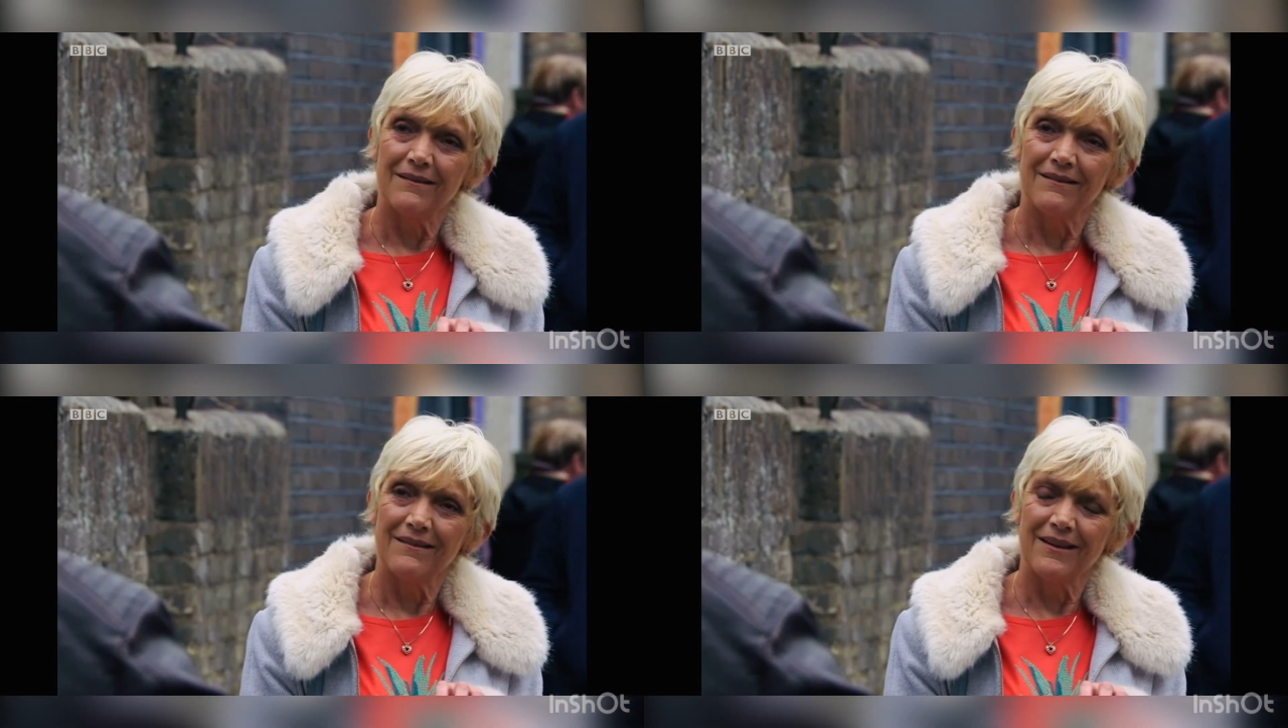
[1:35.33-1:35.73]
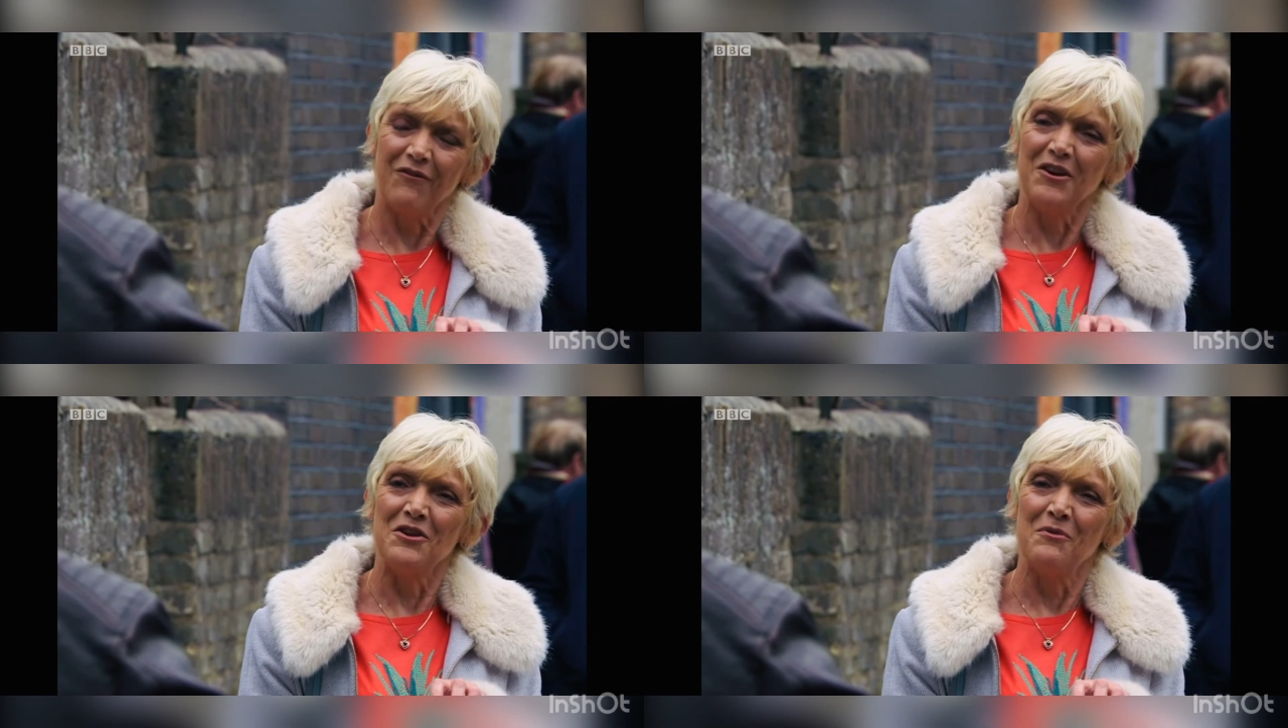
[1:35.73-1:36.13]
If I
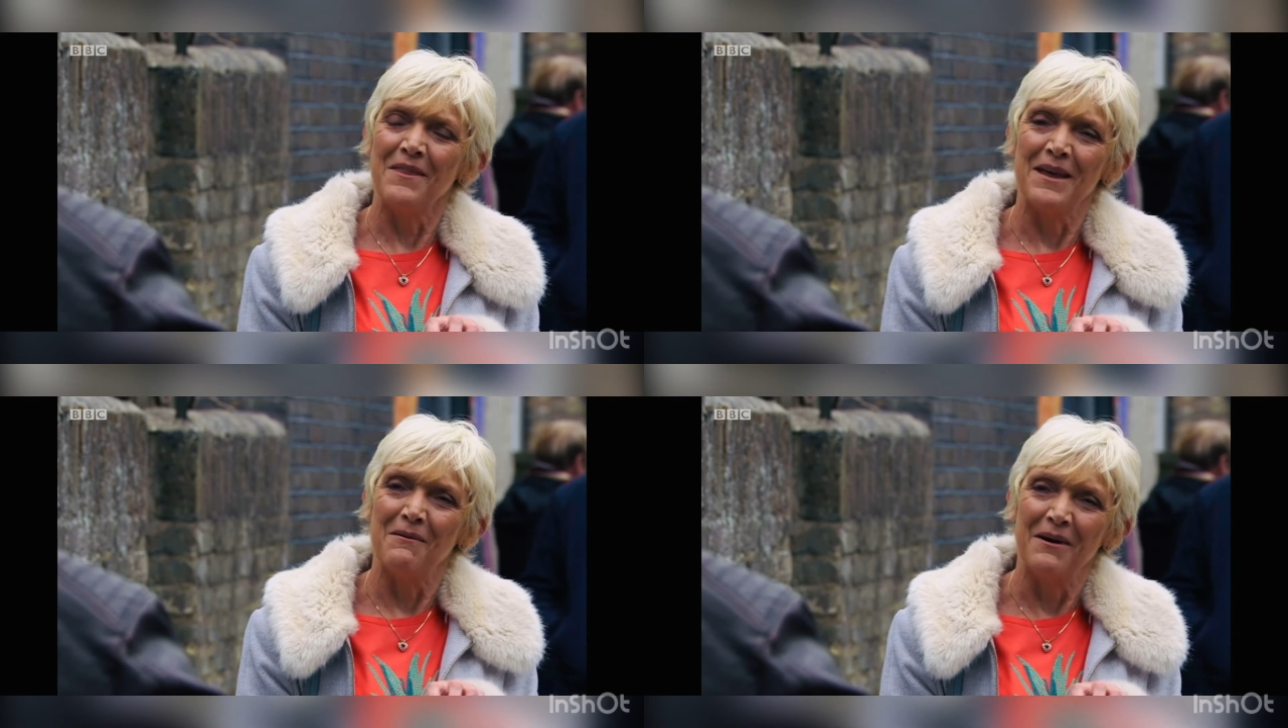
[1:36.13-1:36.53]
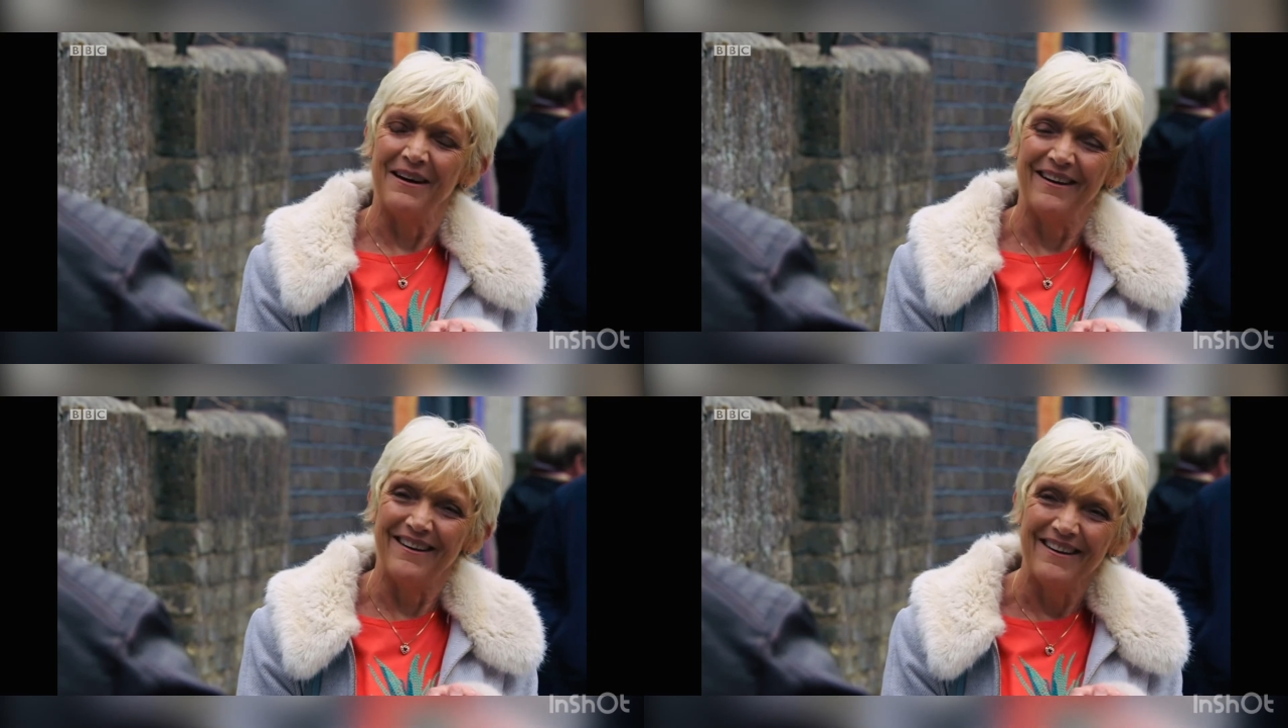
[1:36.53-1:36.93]
knew where they were,
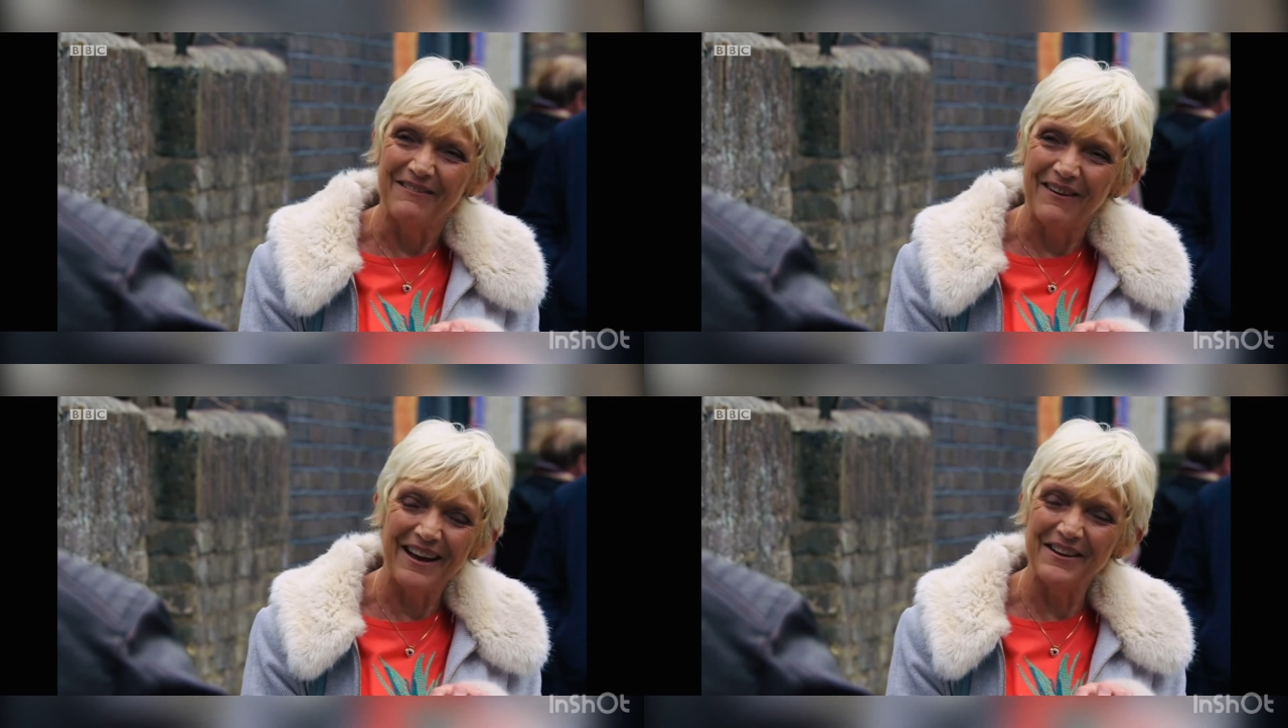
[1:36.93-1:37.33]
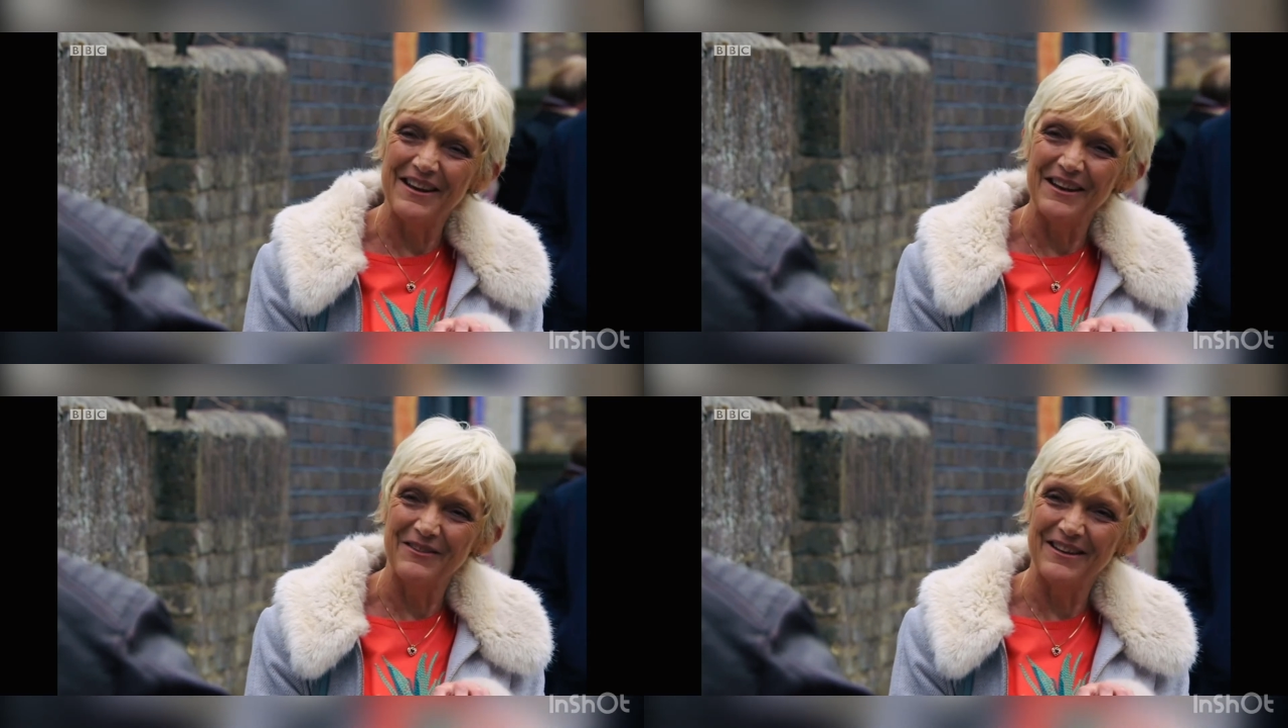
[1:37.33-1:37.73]
why on earth
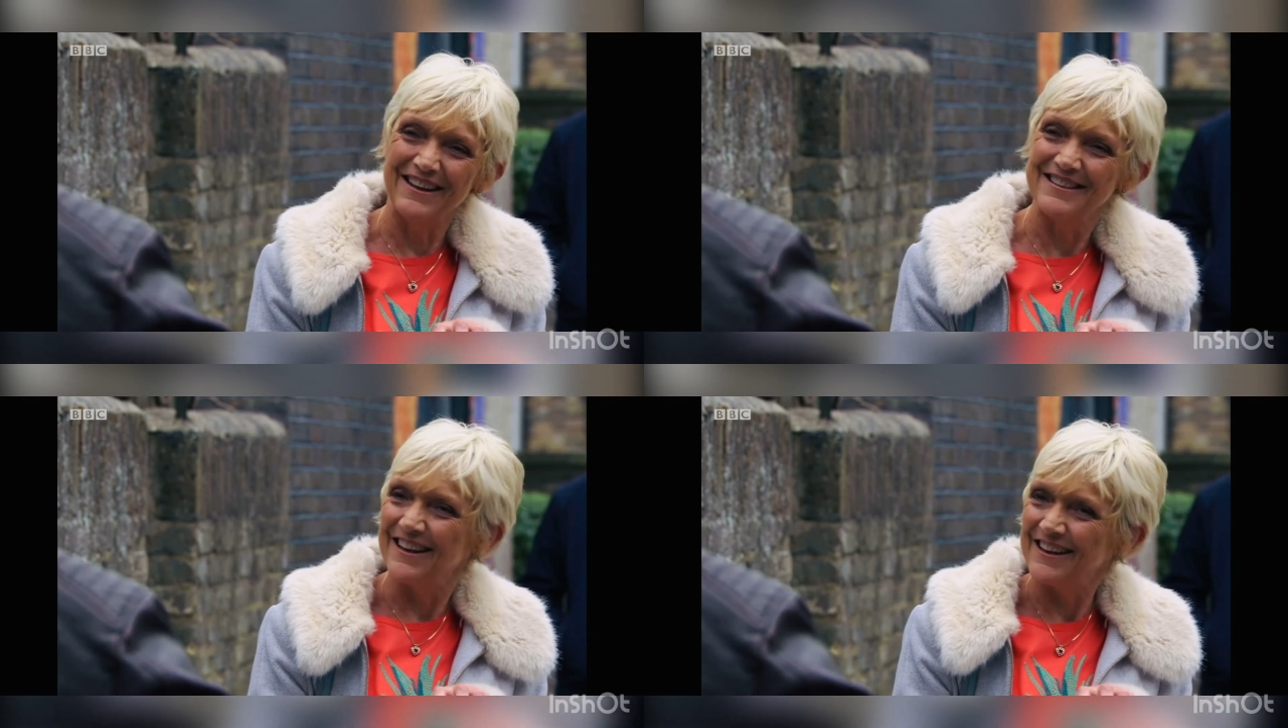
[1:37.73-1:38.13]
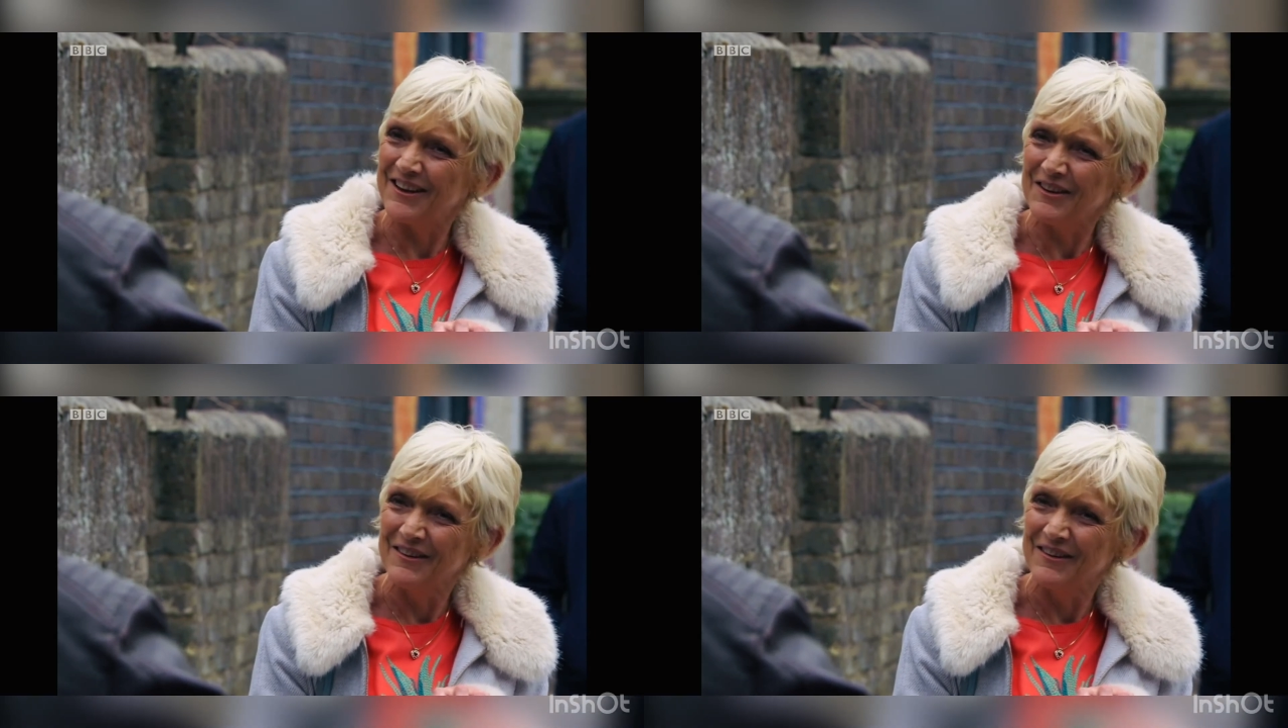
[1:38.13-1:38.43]
would I tell you?